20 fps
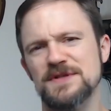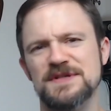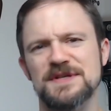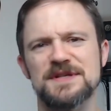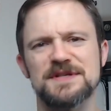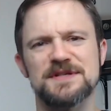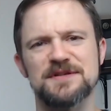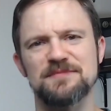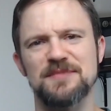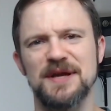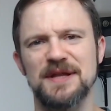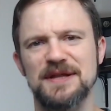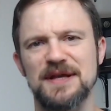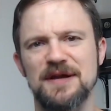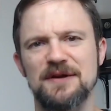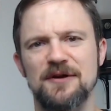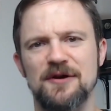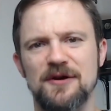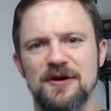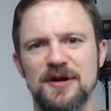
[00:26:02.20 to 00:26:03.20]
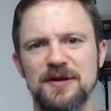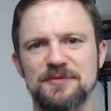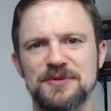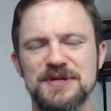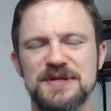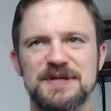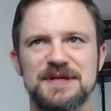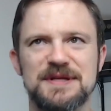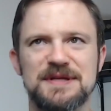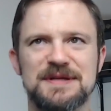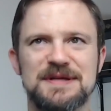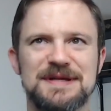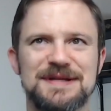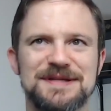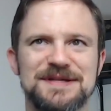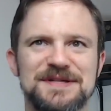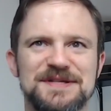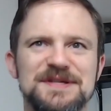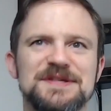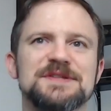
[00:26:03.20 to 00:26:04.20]
to make that argument, in the
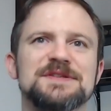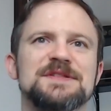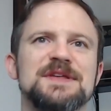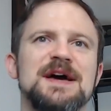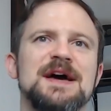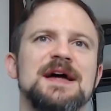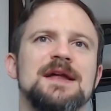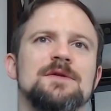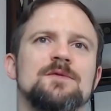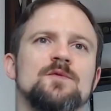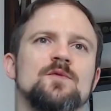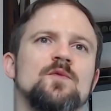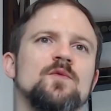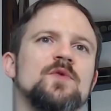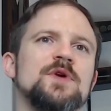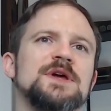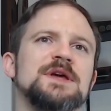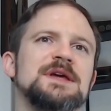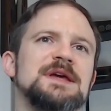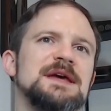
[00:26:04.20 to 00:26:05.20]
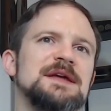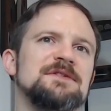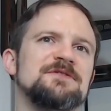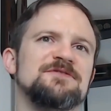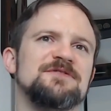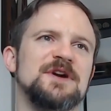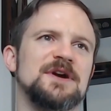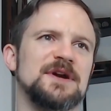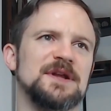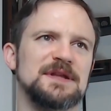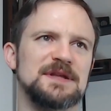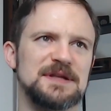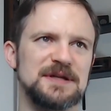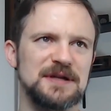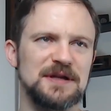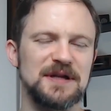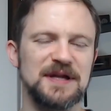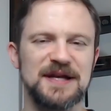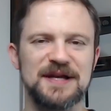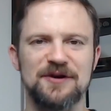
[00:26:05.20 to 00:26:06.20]
sense that we get very
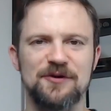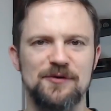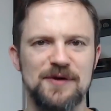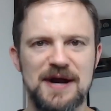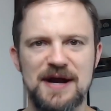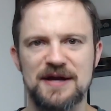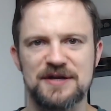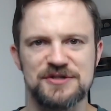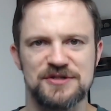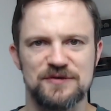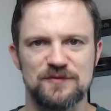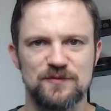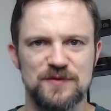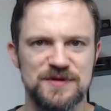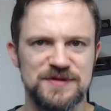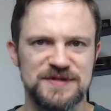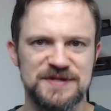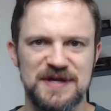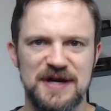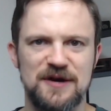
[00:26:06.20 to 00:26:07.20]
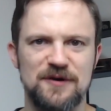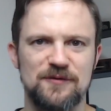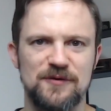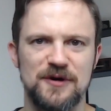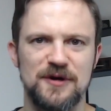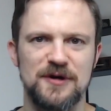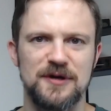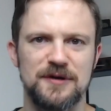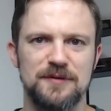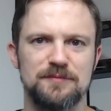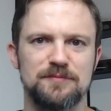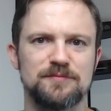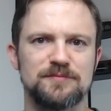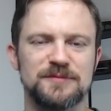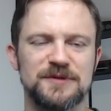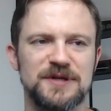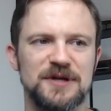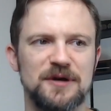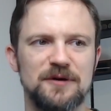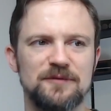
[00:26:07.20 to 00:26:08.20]
little interaction with Sauron. You
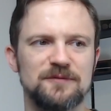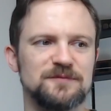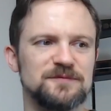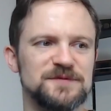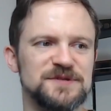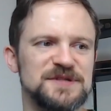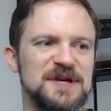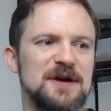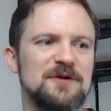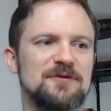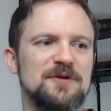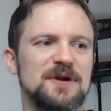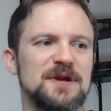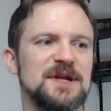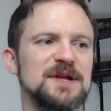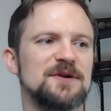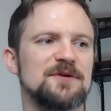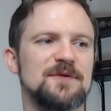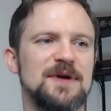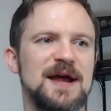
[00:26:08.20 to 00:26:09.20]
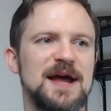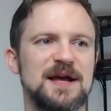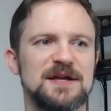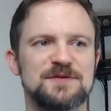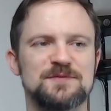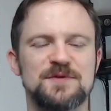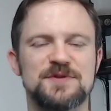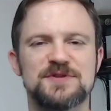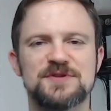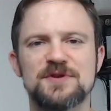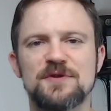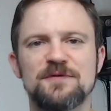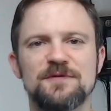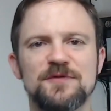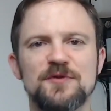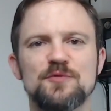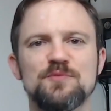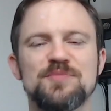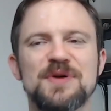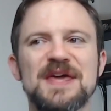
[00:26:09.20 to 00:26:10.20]
know, Sauron interacts with so few
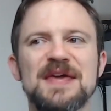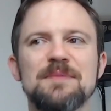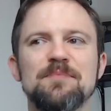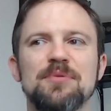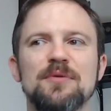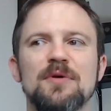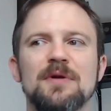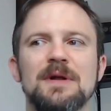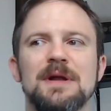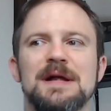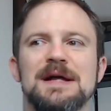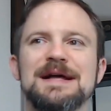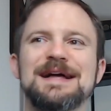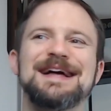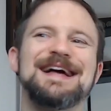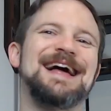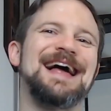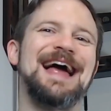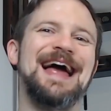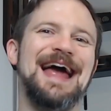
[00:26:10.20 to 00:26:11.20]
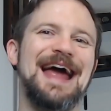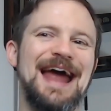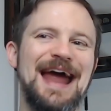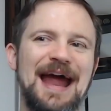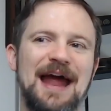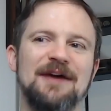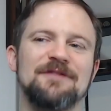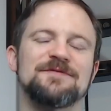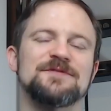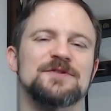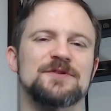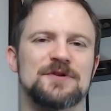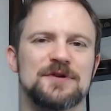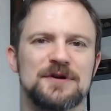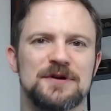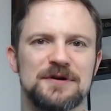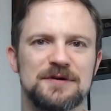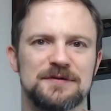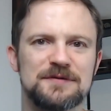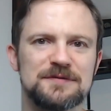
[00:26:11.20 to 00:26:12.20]
people after
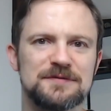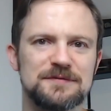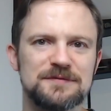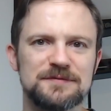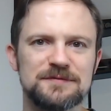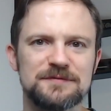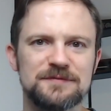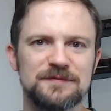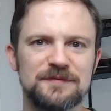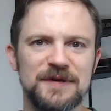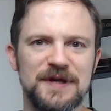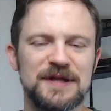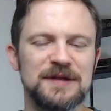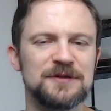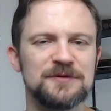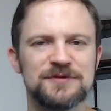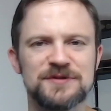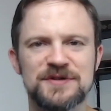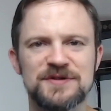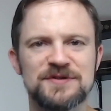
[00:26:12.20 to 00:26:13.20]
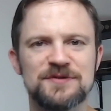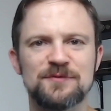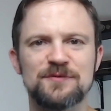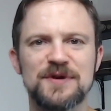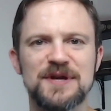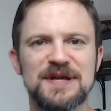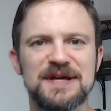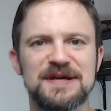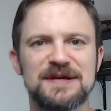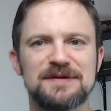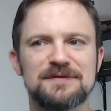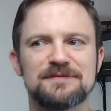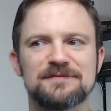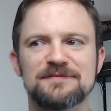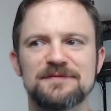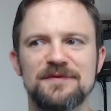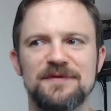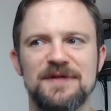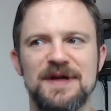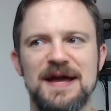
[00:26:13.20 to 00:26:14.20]
he loses the ring
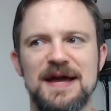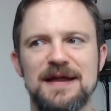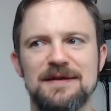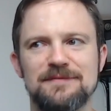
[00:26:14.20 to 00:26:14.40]
that,